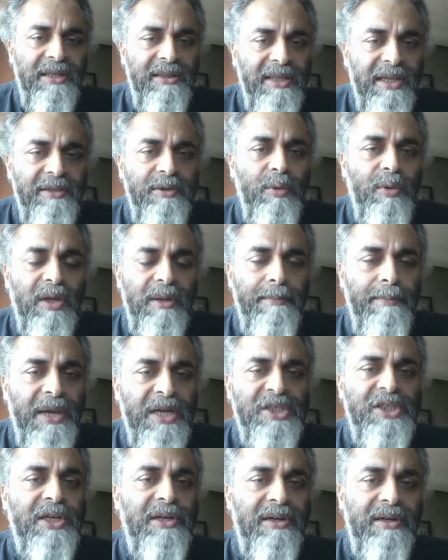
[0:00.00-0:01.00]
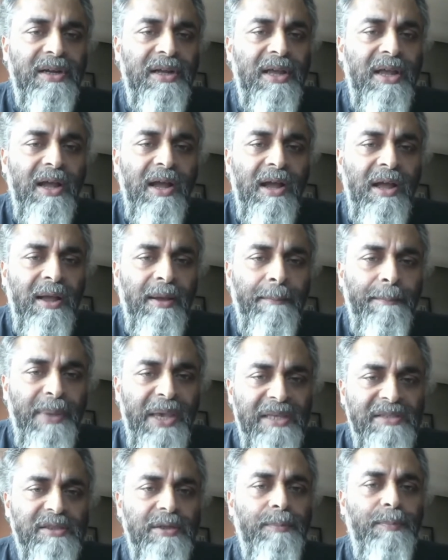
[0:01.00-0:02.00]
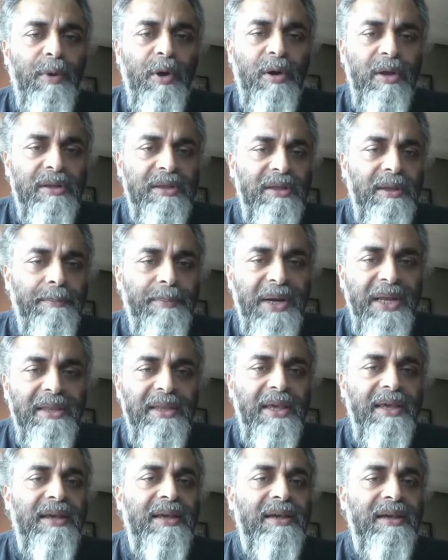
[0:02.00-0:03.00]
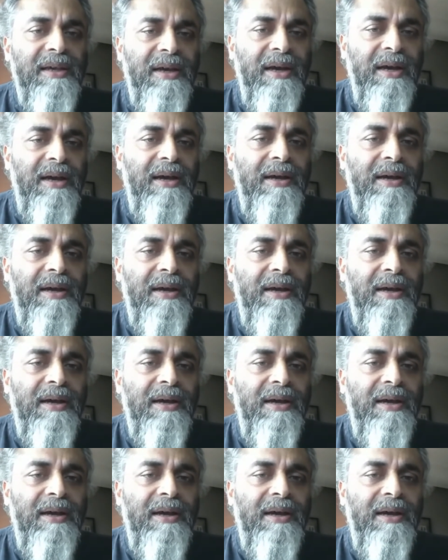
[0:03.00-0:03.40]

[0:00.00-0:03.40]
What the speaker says: and then you can measure based upon the breathing